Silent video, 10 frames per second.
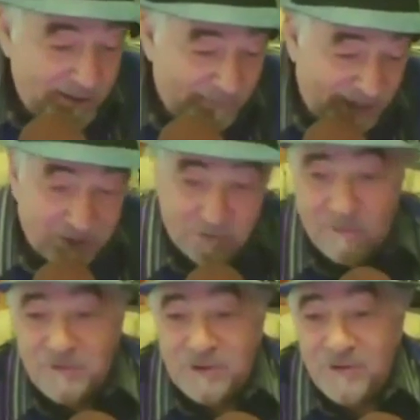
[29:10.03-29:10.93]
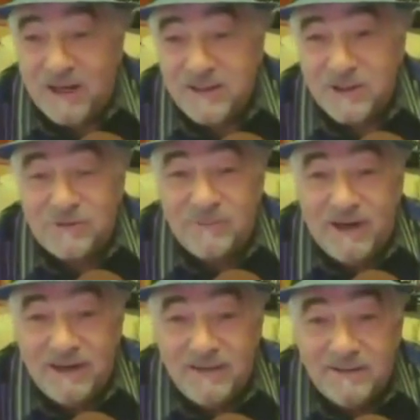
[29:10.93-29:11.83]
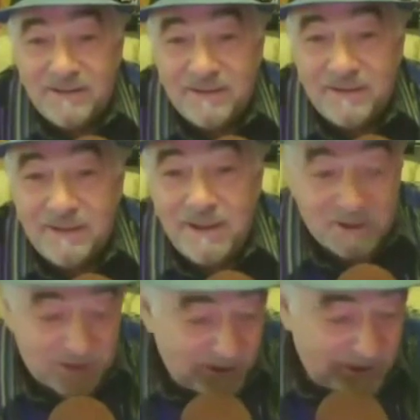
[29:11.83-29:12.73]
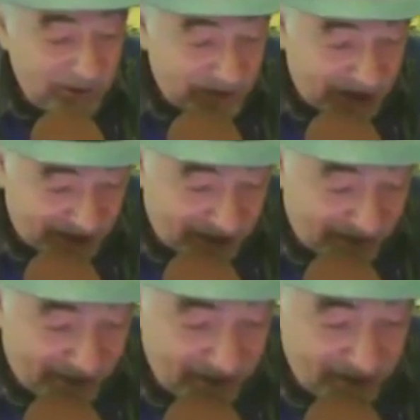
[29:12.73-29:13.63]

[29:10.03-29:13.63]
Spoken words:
Microbes do not discriminate. Here's the good news, I say to my